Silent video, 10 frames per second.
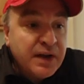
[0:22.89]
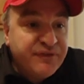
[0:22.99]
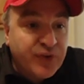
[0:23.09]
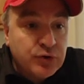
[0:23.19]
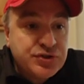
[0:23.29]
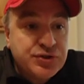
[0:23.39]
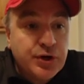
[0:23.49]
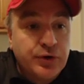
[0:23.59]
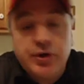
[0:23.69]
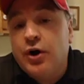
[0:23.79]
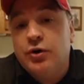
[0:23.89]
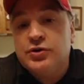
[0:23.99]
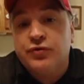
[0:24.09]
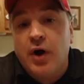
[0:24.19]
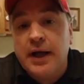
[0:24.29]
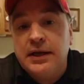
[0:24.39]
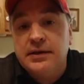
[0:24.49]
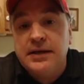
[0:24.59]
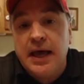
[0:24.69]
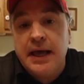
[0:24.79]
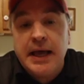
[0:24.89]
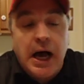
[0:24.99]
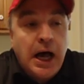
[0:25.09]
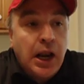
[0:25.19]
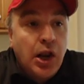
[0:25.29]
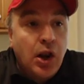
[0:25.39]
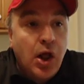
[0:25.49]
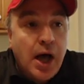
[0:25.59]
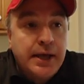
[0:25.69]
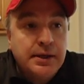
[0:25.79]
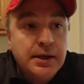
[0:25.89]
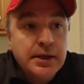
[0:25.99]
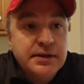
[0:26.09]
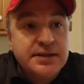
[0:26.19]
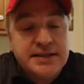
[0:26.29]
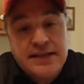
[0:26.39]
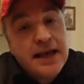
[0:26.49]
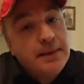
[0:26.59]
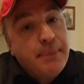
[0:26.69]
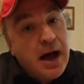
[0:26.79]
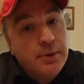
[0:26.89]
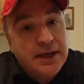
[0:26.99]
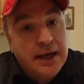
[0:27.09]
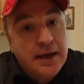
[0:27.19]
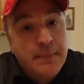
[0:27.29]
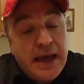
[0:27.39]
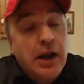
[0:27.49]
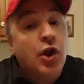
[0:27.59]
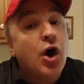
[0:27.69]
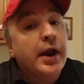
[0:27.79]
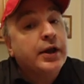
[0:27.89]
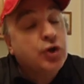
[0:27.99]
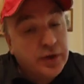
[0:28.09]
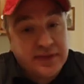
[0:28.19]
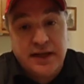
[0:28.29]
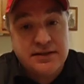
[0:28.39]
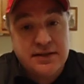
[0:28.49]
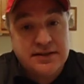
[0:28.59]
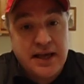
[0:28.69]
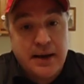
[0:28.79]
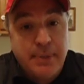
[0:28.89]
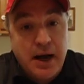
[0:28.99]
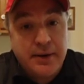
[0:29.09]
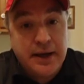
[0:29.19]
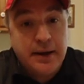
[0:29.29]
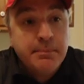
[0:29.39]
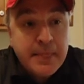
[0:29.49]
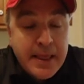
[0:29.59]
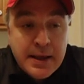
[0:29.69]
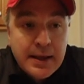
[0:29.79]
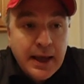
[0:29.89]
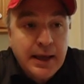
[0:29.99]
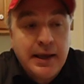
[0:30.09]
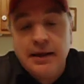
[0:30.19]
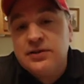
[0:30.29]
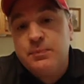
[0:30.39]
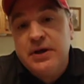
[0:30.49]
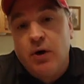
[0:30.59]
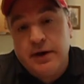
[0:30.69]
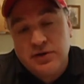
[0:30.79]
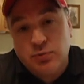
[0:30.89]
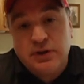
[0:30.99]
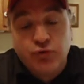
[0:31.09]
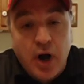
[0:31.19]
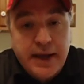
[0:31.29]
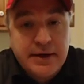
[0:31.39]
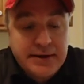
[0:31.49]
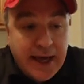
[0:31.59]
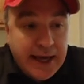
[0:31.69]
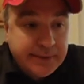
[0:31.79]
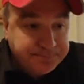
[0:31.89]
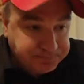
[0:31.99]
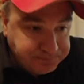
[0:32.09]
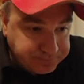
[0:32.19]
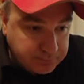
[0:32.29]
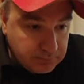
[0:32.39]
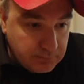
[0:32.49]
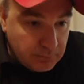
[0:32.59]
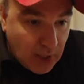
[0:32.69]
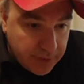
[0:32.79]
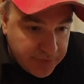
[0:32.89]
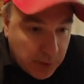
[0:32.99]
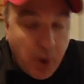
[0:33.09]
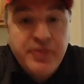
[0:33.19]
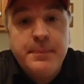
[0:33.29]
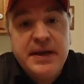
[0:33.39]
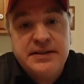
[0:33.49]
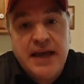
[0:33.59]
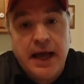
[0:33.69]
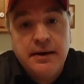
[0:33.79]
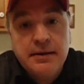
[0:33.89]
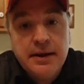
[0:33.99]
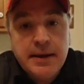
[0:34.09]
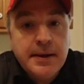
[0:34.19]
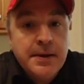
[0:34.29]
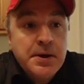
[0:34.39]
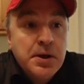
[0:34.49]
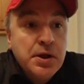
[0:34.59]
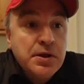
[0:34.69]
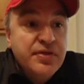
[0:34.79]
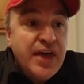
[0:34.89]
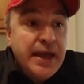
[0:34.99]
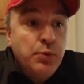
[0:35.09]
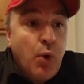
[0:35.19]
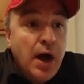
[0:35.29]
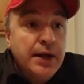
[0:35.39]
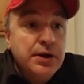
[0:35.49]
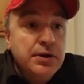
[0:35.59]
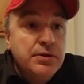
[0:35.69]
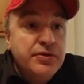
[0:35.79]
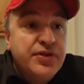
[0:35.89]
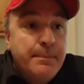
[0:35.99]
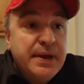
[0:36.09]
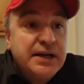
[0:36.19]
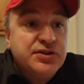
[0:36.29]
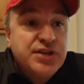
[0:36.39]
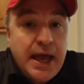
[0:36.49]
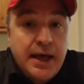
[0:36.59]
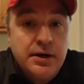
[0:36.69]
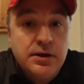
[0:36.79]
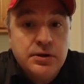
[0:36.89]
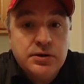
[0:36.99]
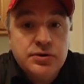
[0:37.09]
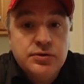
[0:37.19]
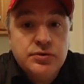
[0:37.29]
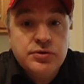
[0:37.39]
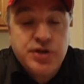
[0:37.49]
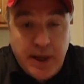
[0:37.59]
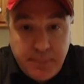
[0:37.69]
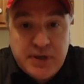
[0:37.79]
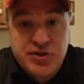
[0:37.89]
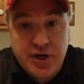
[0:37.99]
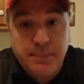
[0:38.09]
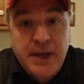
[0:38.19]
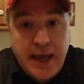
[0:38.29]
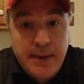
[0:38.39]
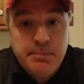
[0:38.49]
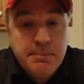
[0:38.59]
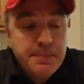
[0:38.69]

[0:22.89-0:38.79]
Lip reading: First-year coach Ryan Day, a lot to say about him and a lot of good things to say about him. And let's be honest, with Ryan Day, they won the Big Ten. They won the Big Ten championship game.